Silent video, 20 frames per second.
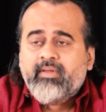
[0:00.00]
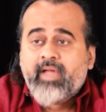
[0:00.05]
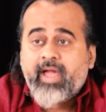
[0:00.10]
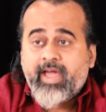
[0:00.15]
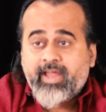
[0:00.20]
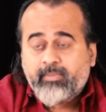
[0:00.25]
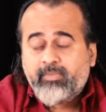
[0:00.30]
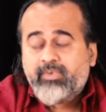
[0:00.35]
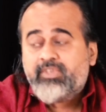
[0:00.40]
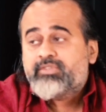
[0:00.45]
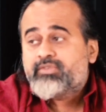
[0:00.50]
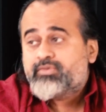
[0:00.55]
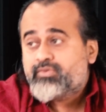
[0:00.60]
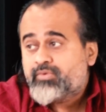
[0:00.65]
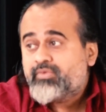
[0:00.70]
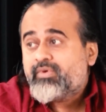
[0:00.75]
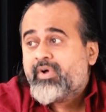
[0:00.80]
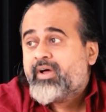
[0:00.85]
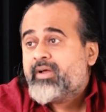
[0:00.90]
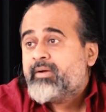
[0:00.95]
Animals
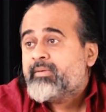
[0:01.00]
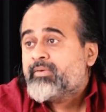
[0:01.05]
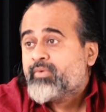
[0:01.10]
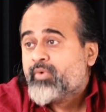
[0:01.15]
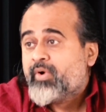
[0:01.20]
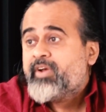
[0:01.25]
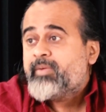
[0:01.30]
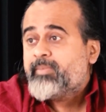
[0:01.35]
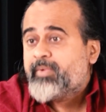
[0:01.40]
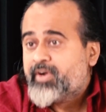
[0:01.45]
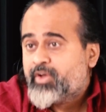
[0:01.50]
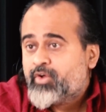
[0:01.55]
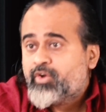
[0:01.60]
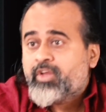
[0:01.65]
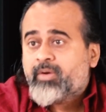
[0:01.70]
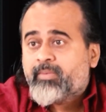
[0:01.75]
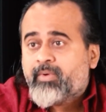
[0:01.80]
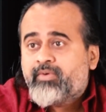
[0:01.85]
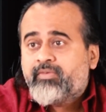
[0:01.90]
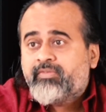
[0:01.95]
too are quite
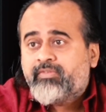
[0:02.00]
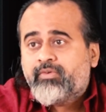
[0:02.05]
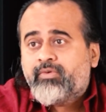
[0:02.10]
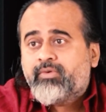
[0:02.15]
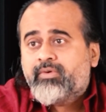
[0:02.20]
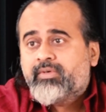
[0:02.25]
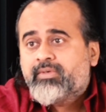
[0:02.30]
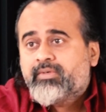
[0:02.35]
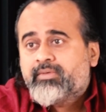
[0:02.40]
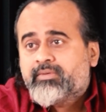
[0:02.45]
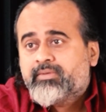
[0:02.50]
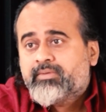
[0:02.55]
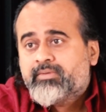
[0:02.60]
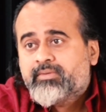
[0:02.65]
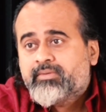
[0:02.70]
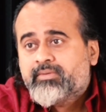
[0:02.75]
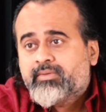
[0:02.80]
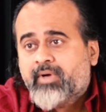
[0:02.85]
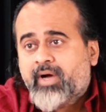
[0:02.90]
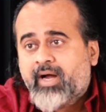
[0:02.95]
particular about food,
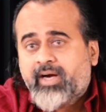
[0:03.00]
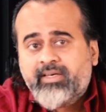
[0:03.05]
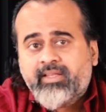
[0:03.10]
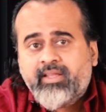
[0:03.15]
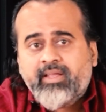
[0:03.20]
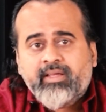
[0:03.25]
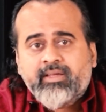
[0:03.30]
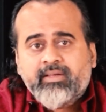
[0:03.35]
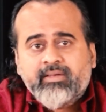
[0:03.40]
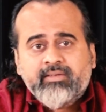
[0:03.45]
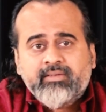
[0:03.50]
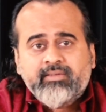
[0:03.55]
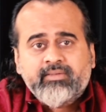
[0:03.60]
aren't they?